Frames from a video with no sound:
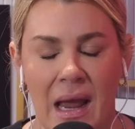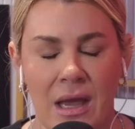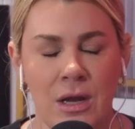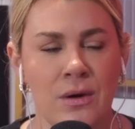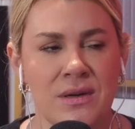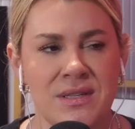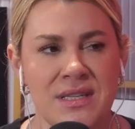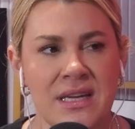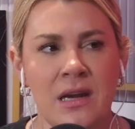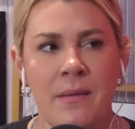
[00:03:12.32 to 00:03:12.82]
I
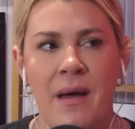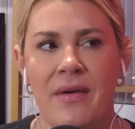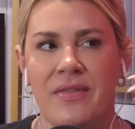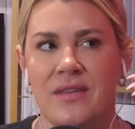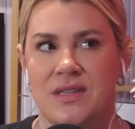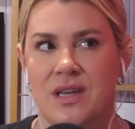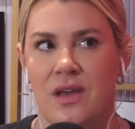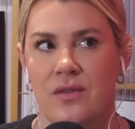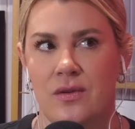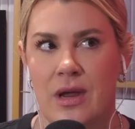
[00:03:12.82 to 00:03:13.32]
was thinking about
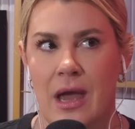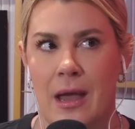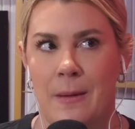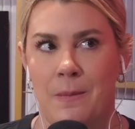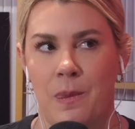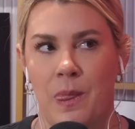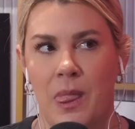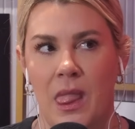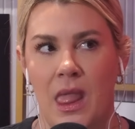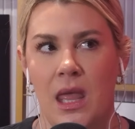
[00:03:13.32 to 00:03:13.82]
this the other day.
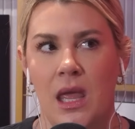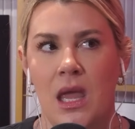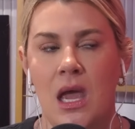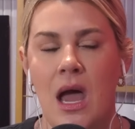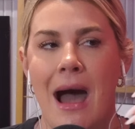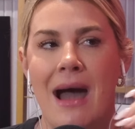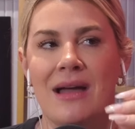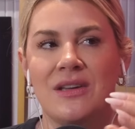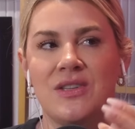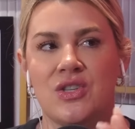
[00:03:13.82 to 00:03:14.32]

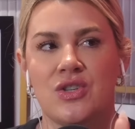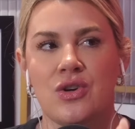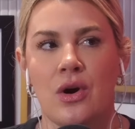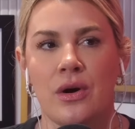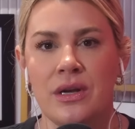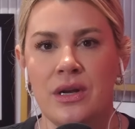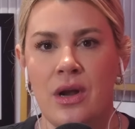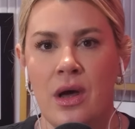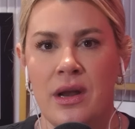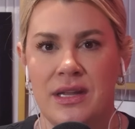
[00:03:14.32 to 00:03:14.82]
I
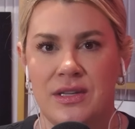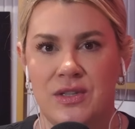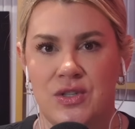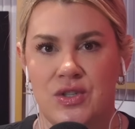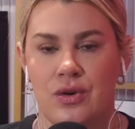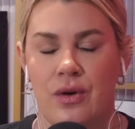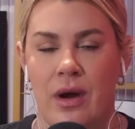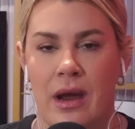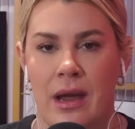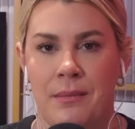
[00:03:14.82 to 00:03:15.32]
started on
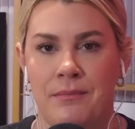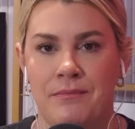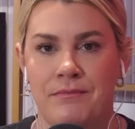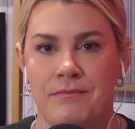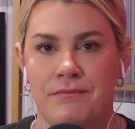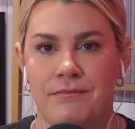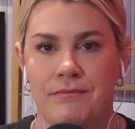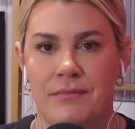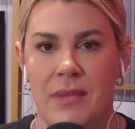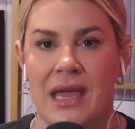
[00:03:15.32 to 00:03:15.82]
Instagram
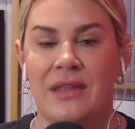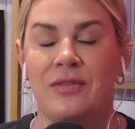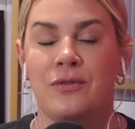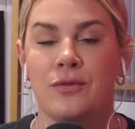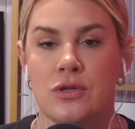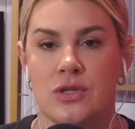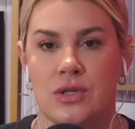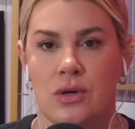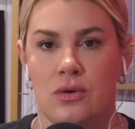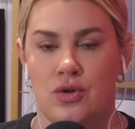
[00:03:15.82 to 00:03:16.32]
and
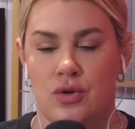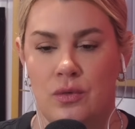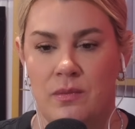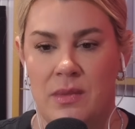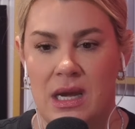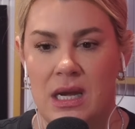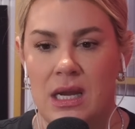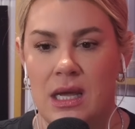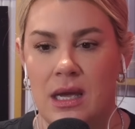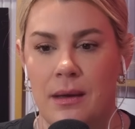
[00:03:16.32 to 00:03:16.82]
through social
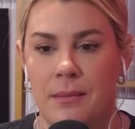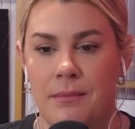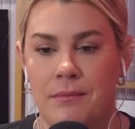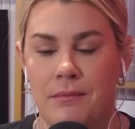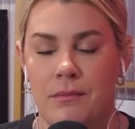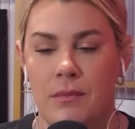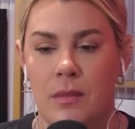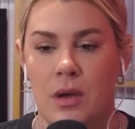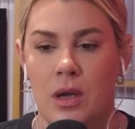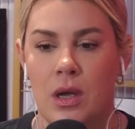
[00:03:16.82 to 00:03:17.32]
media,
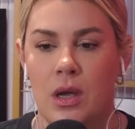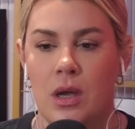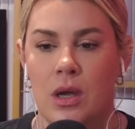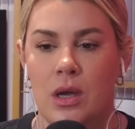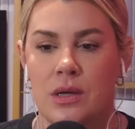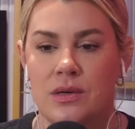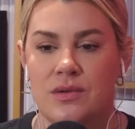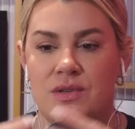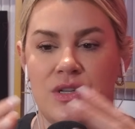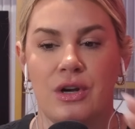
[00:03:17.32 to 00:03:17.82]

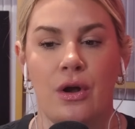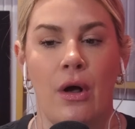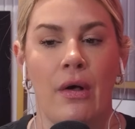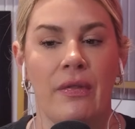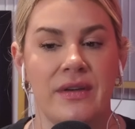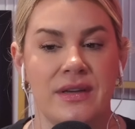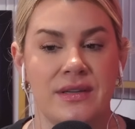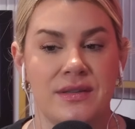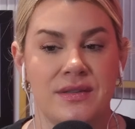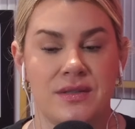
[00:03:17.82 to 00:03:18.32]
did
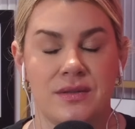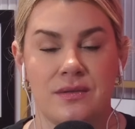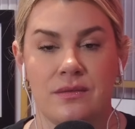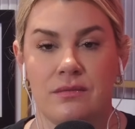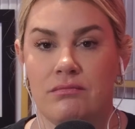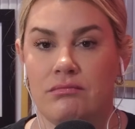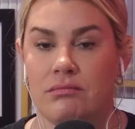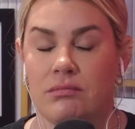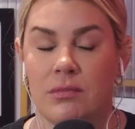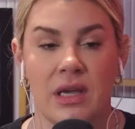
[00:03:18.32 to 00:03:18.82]
all these
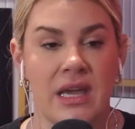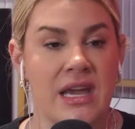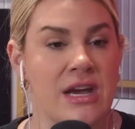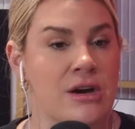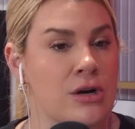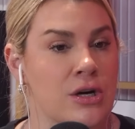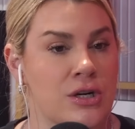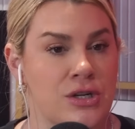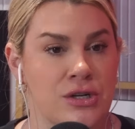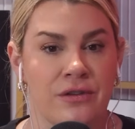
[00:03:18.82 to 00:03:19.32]

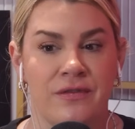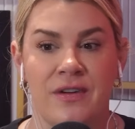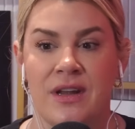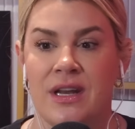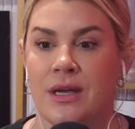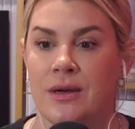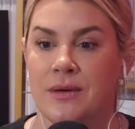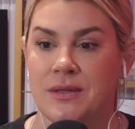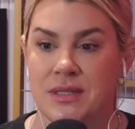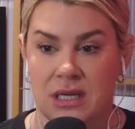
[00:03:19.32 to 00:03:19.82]
character
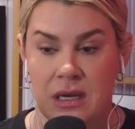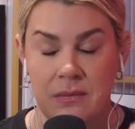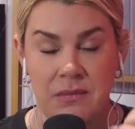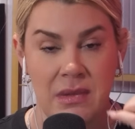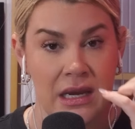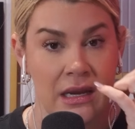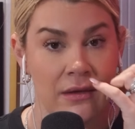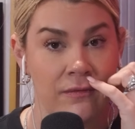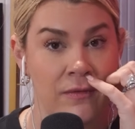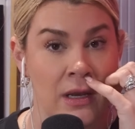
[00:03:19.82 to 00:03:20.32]
videos,
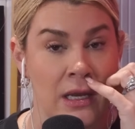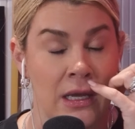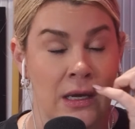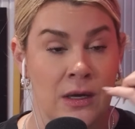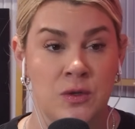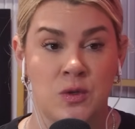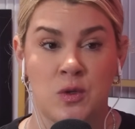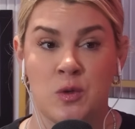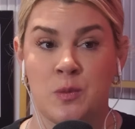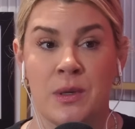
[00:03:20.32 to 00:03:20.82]
comedic
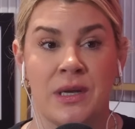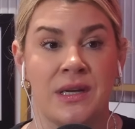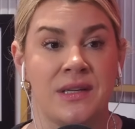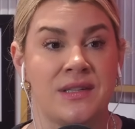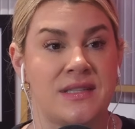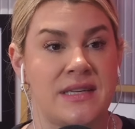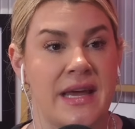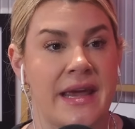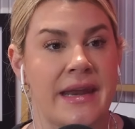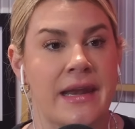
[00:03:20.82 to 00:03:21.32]
videos, was putting
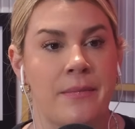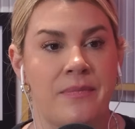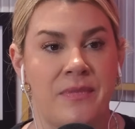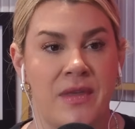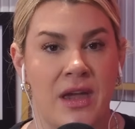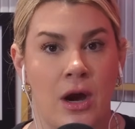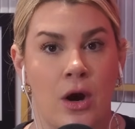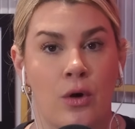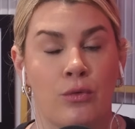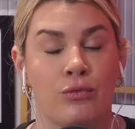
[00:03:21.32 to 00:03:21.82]
stand up
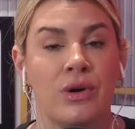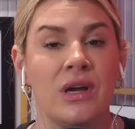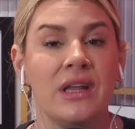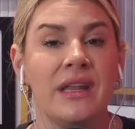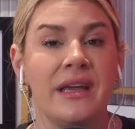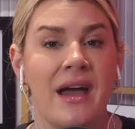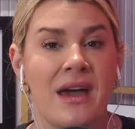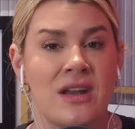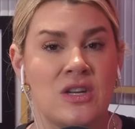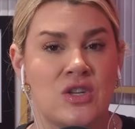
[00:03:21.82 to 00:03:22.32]
there.
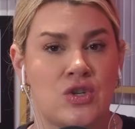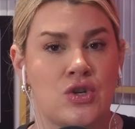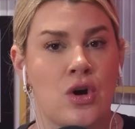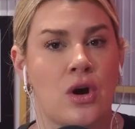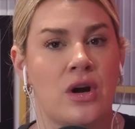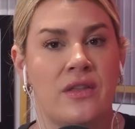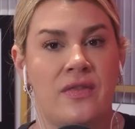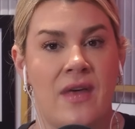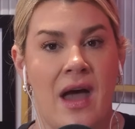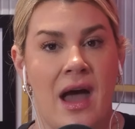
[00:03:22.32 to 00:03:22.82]
Really kind of
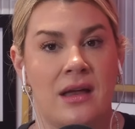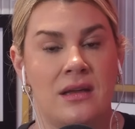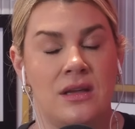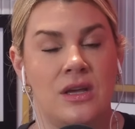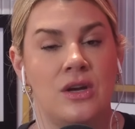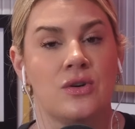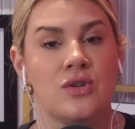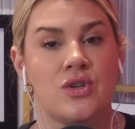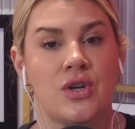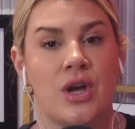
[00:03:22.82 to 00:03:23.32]
started that
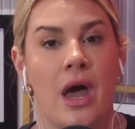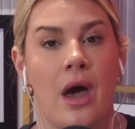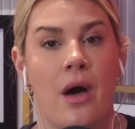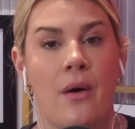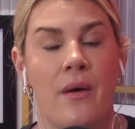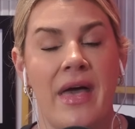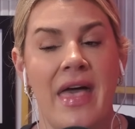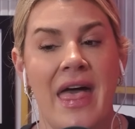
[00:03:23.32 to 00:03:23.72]
years ago.